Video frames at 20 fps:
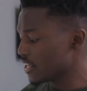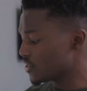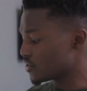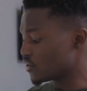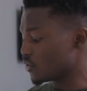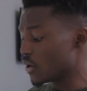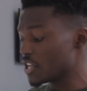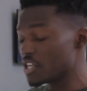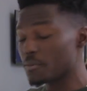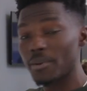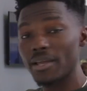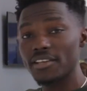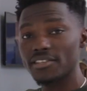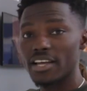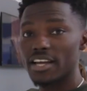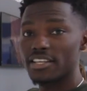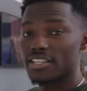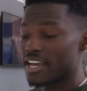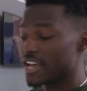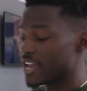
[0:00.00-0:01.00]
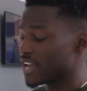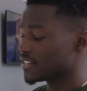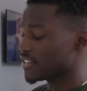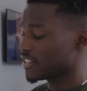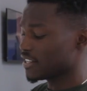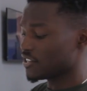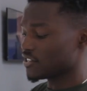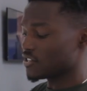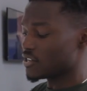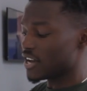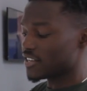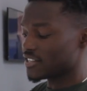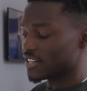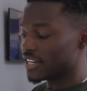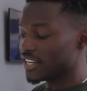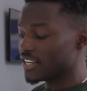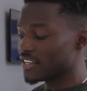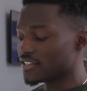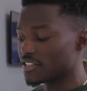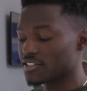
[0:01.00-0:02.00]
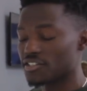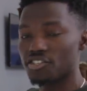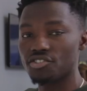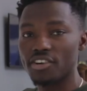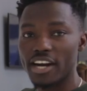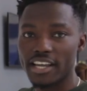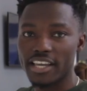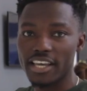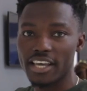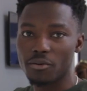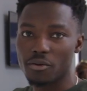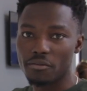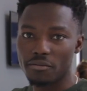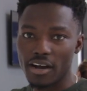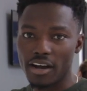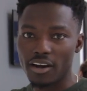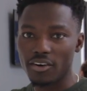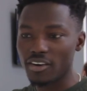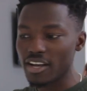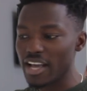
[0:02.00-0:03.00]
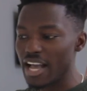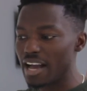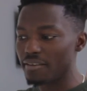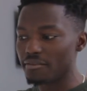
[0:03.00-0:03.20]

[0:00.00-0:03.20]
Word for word: So when you place that on your head, it's nice and easy to track it without